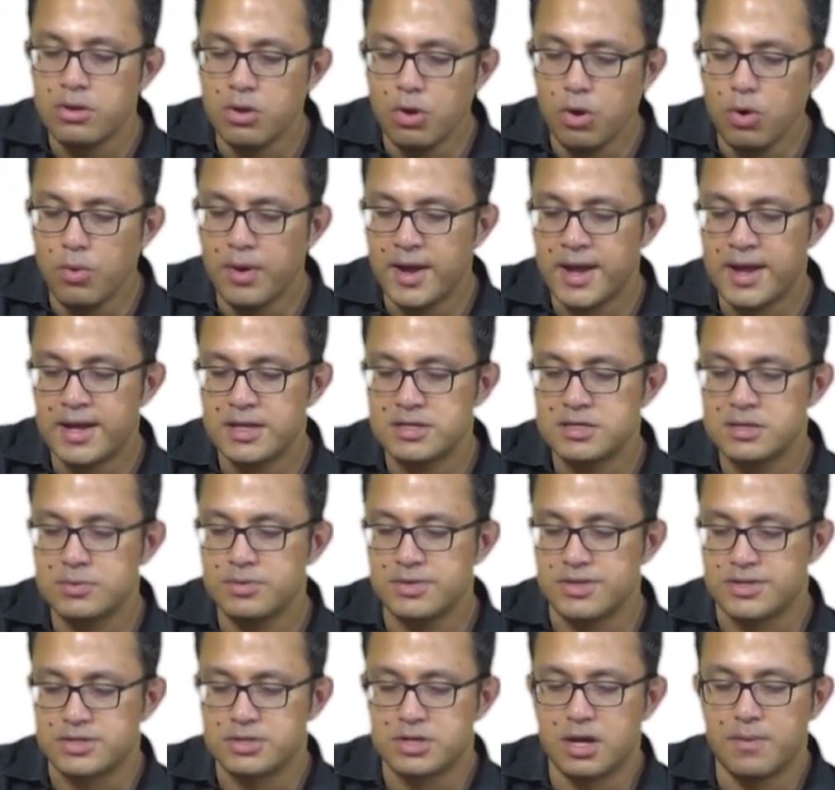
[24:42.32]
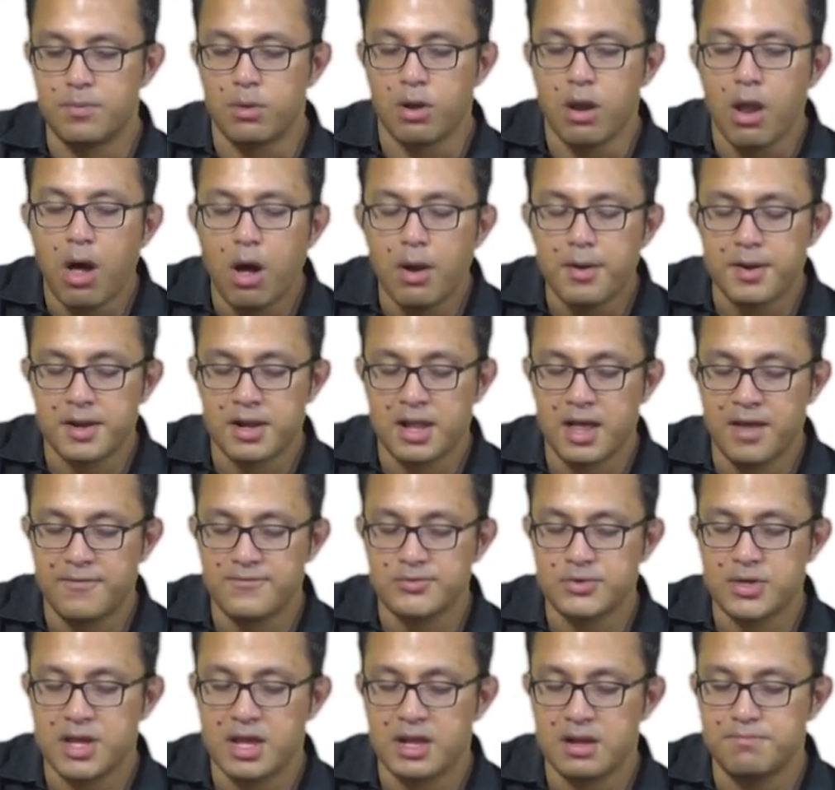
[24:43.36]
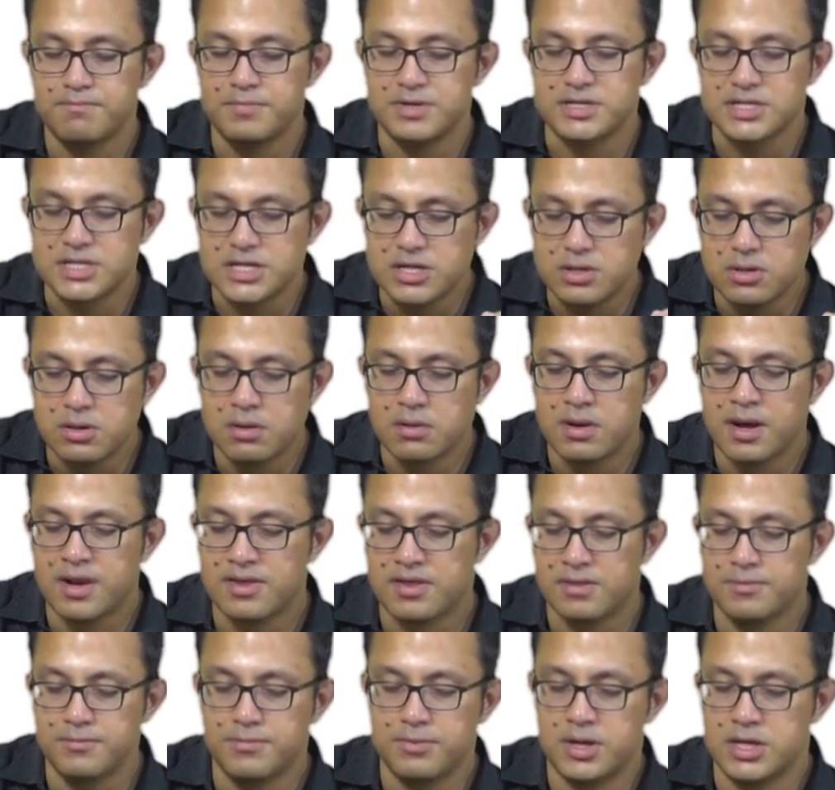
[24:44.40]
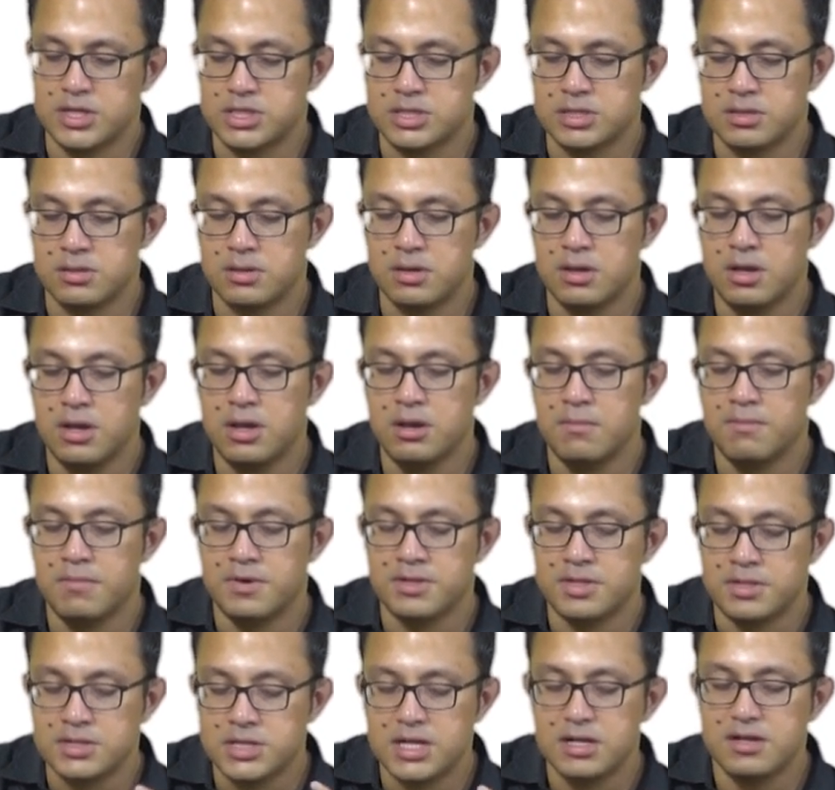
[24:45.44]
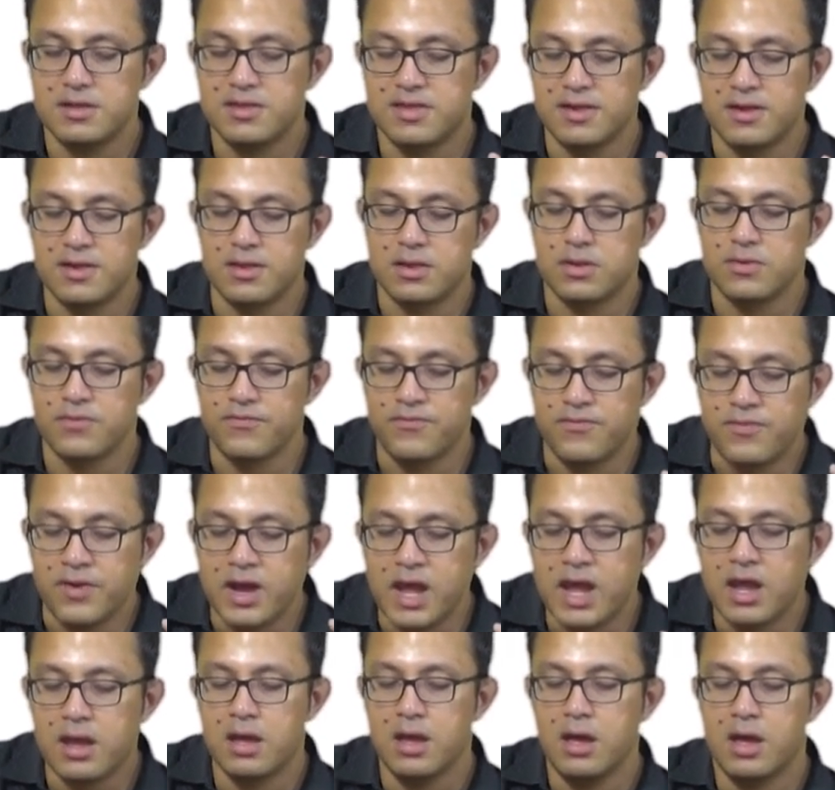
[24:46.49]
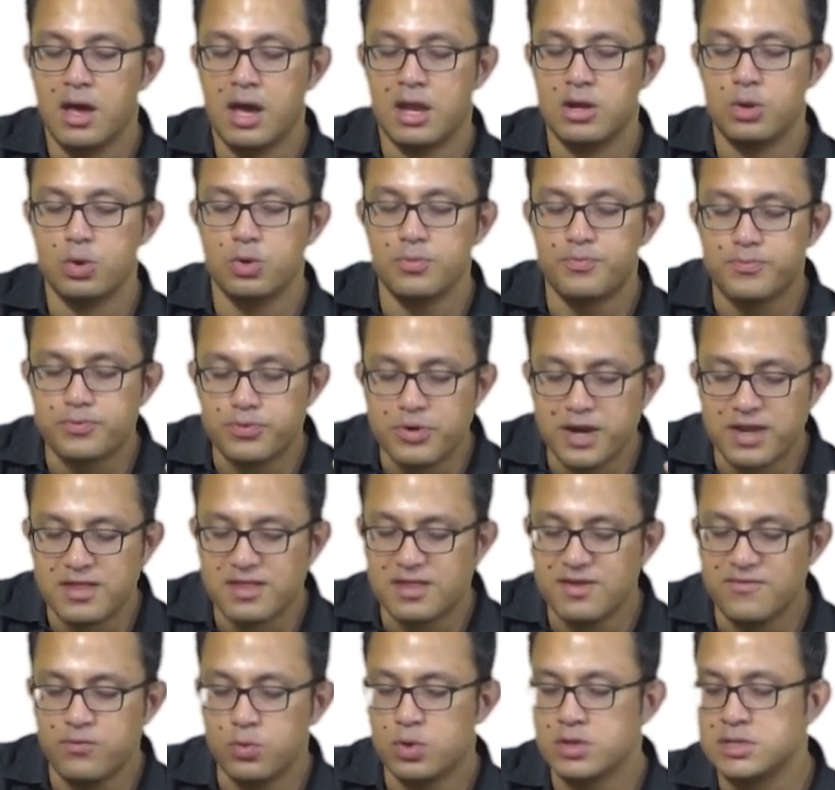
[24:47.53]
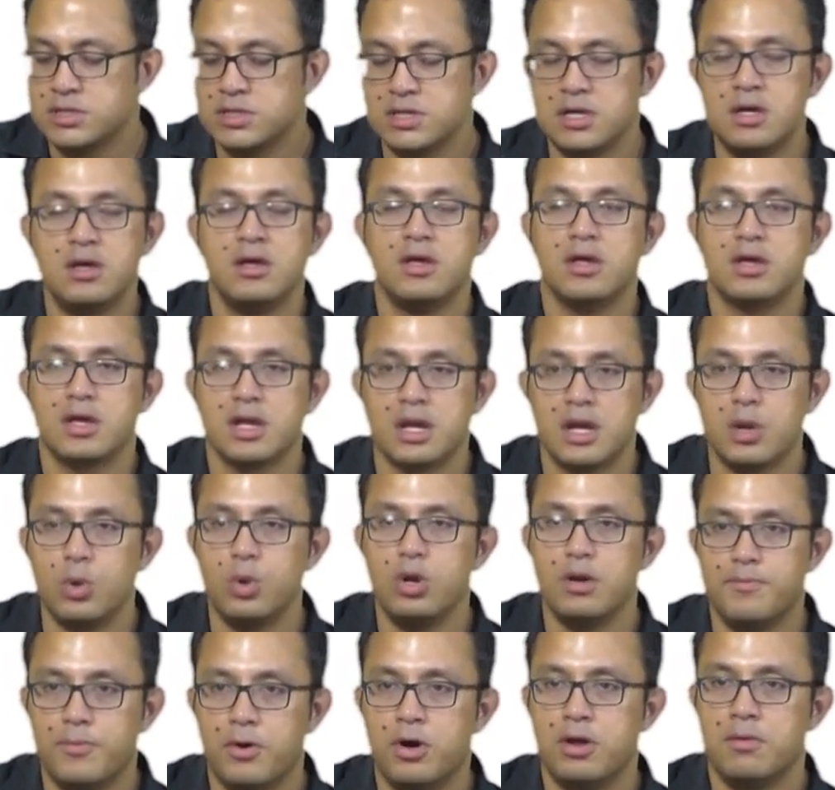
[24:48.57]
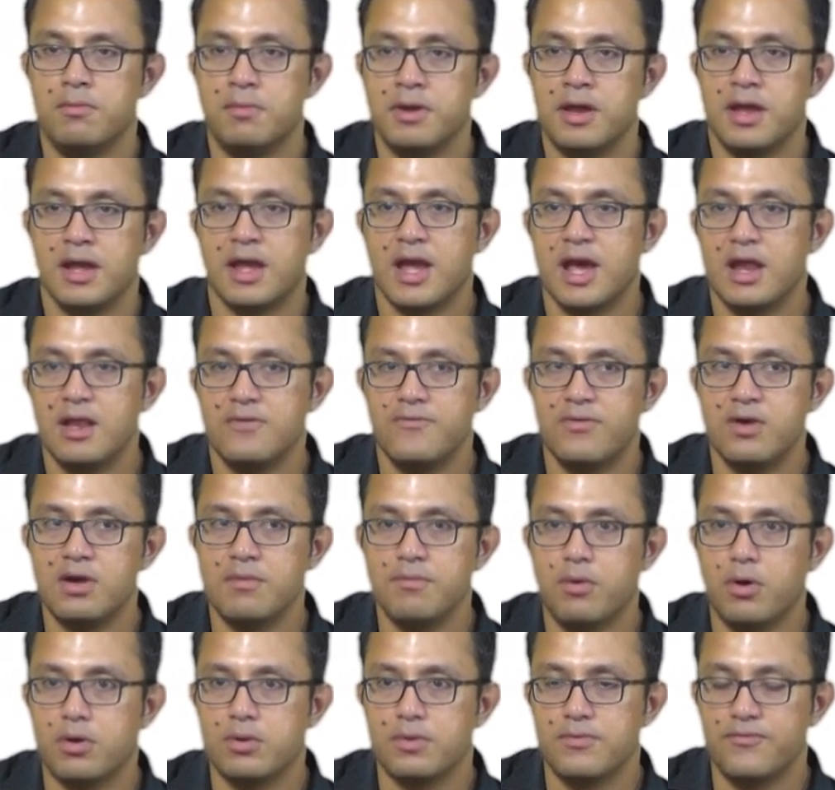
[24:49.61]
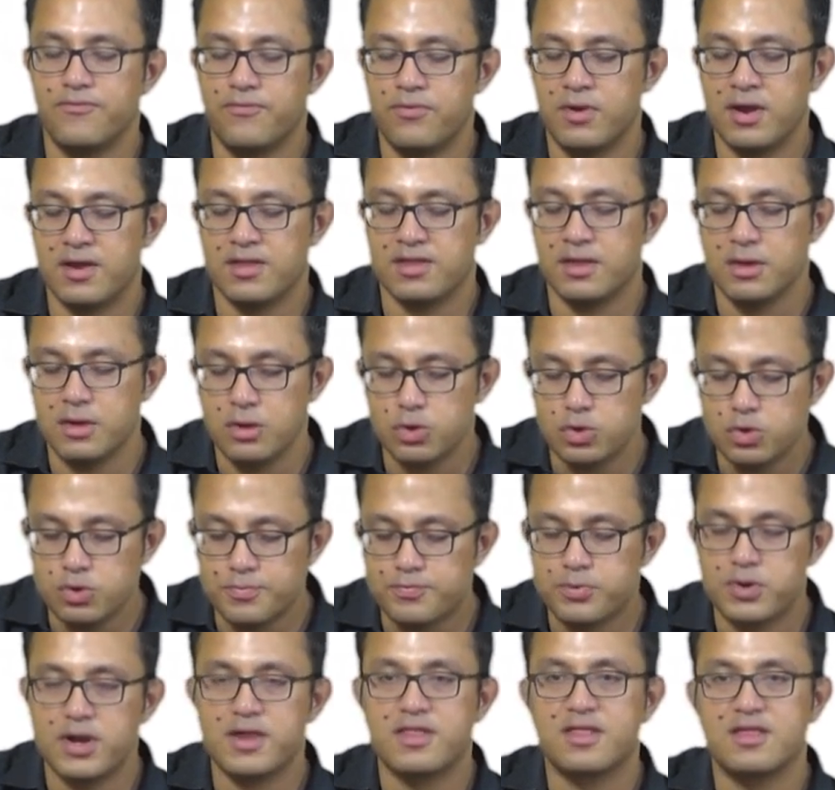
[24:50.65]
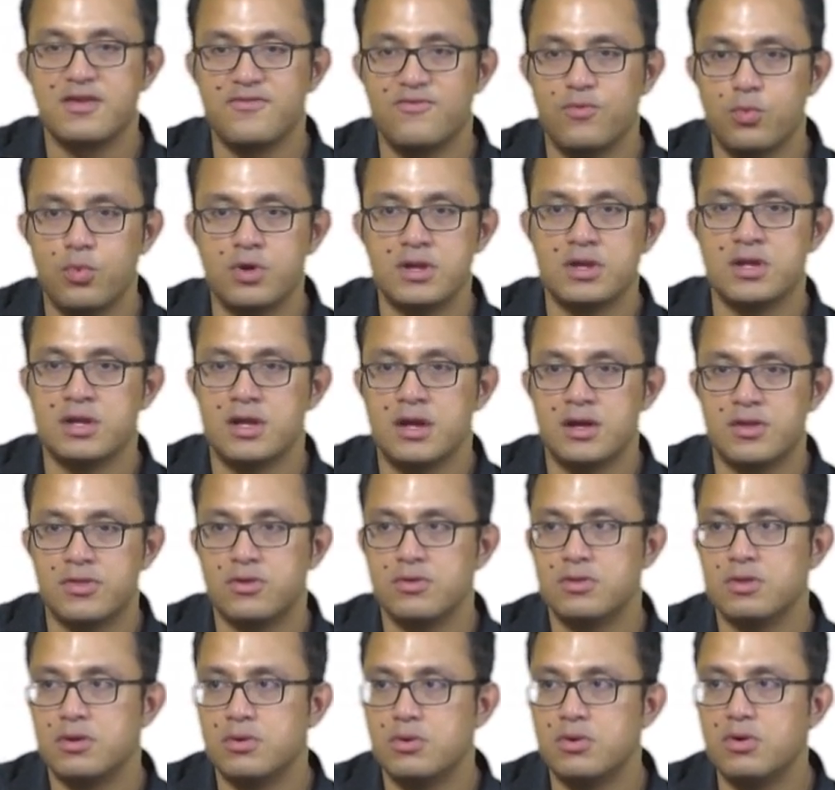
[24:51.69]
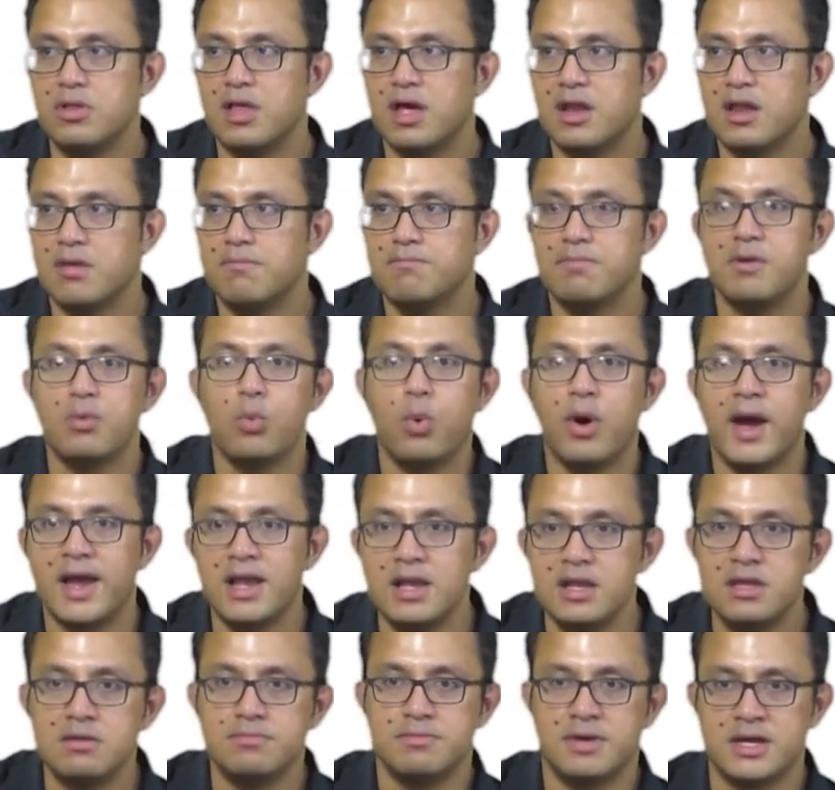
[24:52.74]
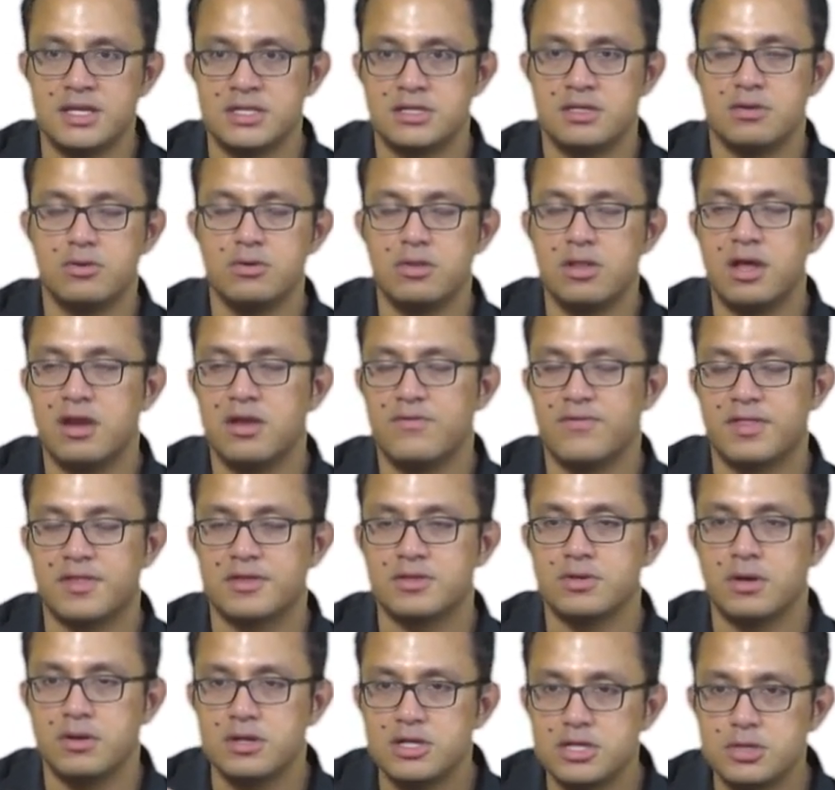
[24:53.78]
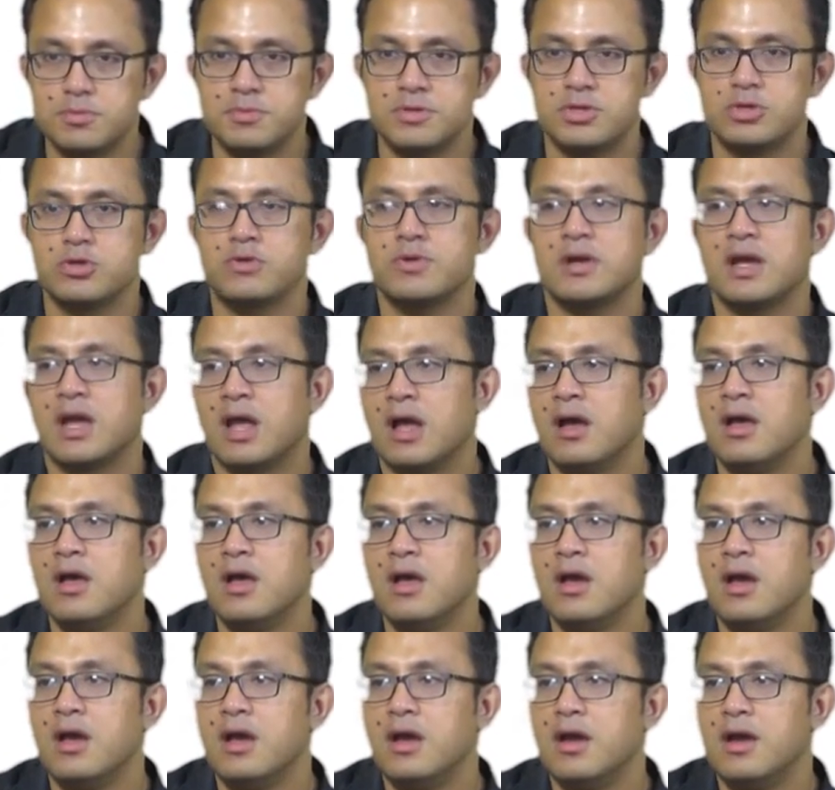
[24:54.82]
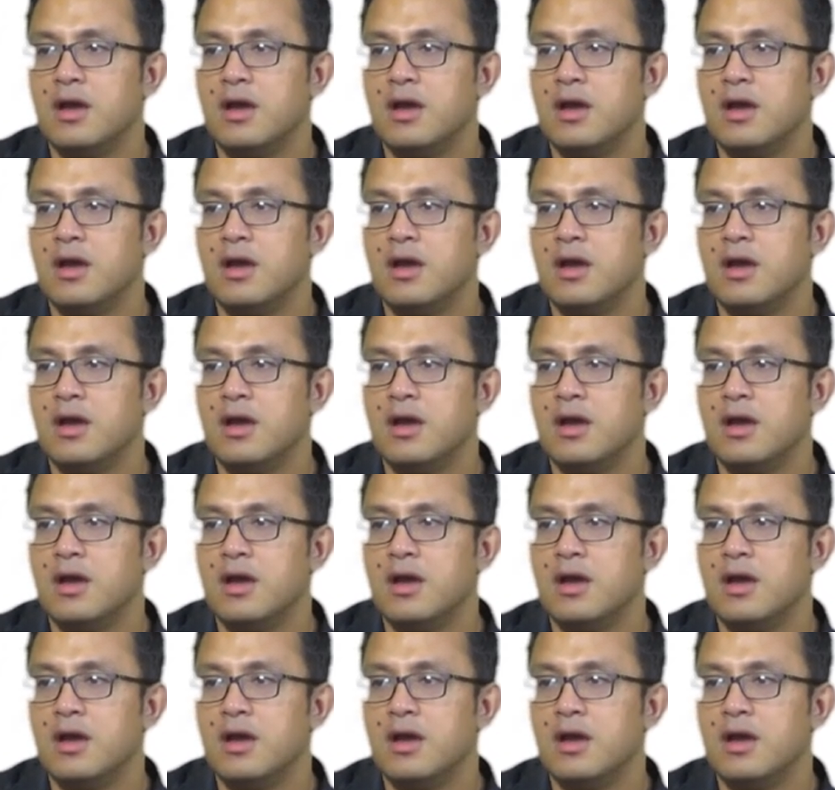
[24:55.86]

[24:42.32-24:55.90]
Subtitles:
Nowhere do we stop long enough to get a particularized impression, but the general sense of vague and oppressive wonder grew upon me. Again, a very important phrase, oppressive wonder. So the whole idea of bewilderment, the whole idea of astonishment over here,